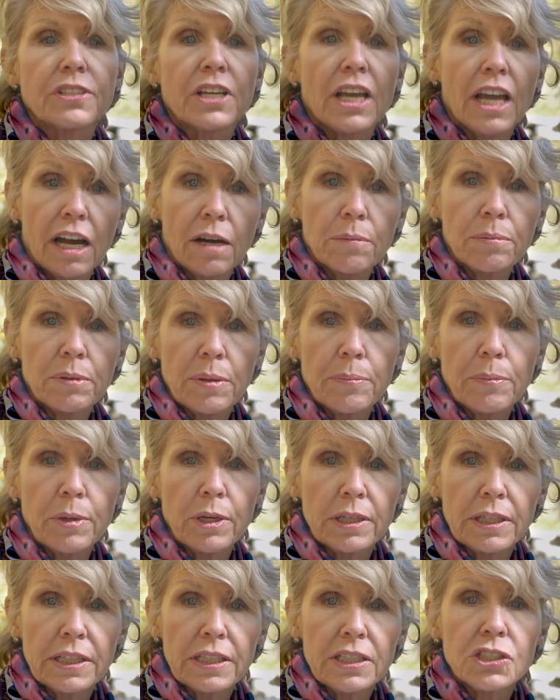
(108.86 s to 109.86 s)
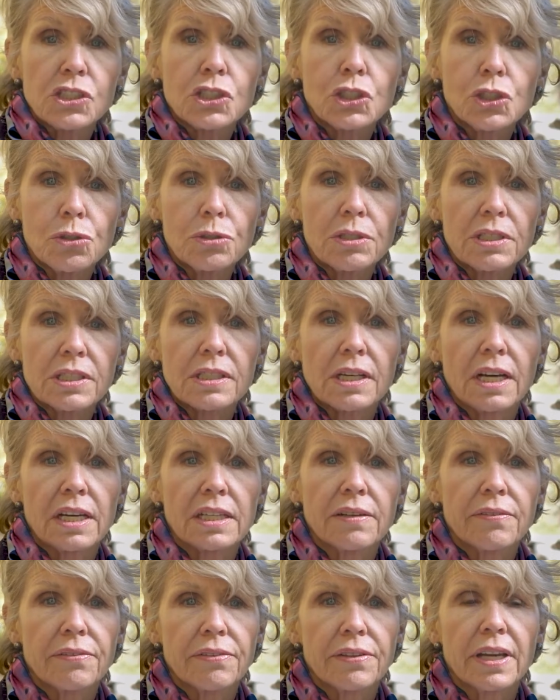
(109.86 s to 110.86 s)
to help communities do this
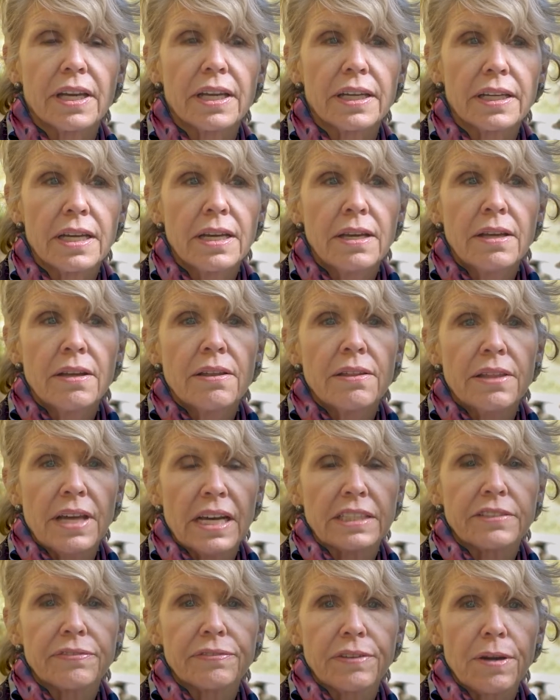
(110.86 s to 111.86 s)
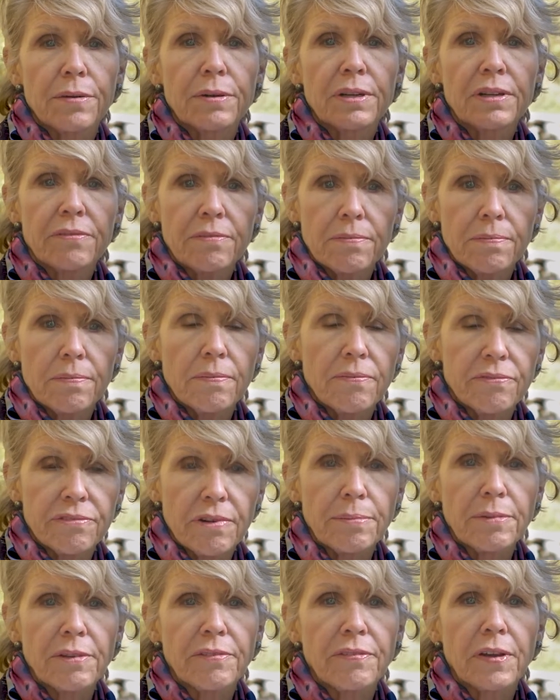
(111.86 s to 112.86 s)
kind of thing. That's flowing
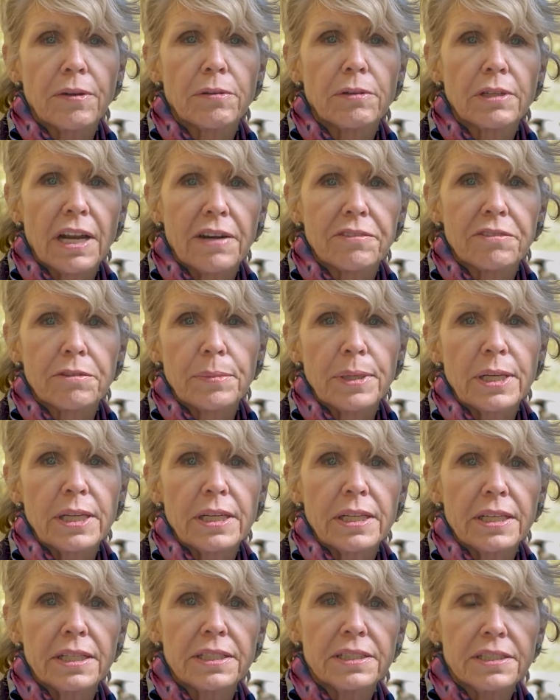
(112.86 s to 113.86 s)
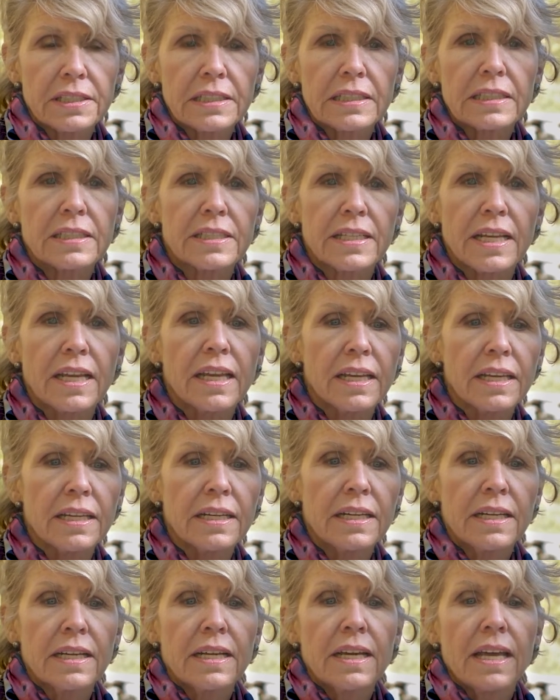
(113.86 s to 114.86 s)
from the federal government into the state,
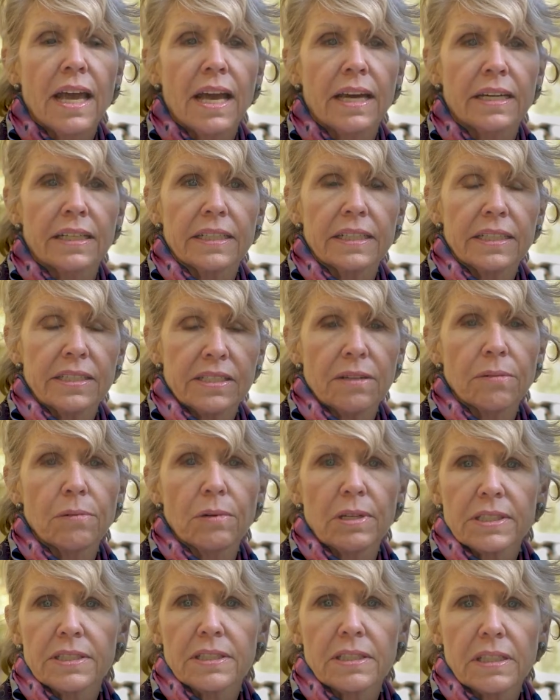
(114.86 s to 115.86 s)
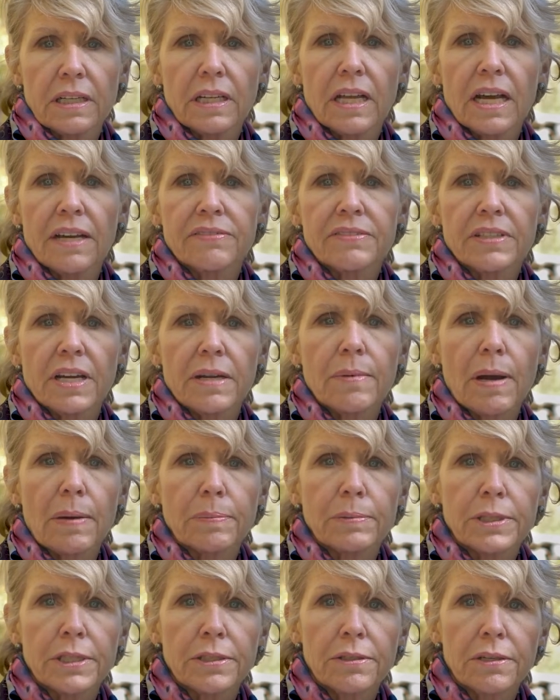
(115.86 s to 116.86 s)
and it is a once-in-a-lifetime
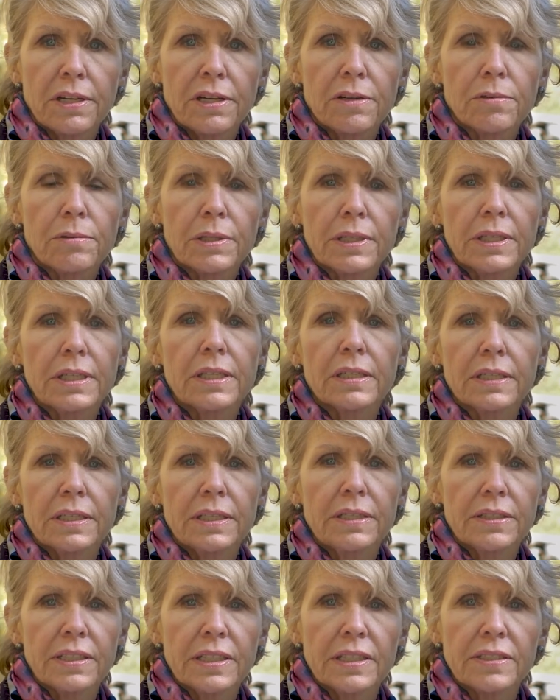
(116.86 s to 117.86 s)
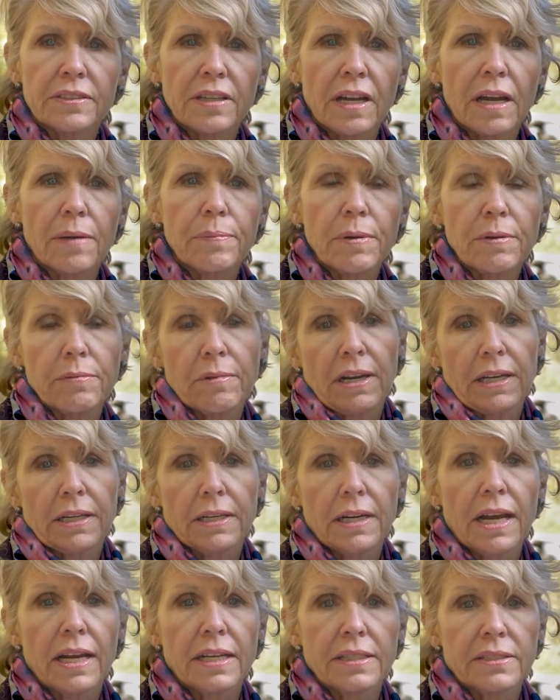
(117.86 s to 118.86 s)
opportunity to really clean things up and
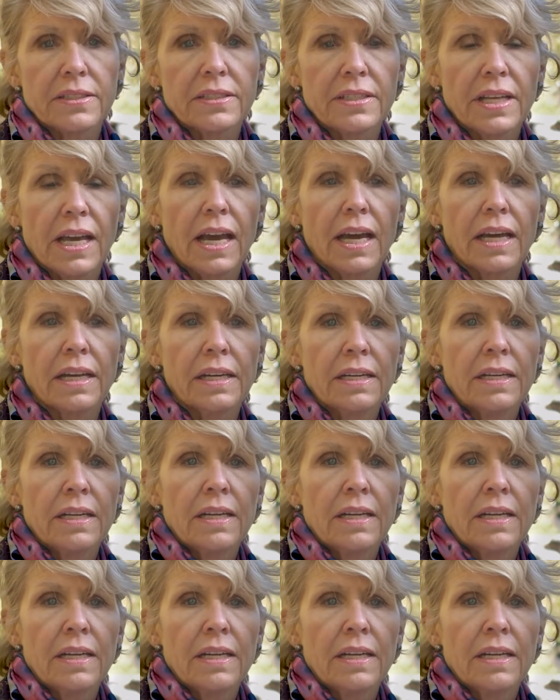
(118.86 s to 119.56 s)
recognize that,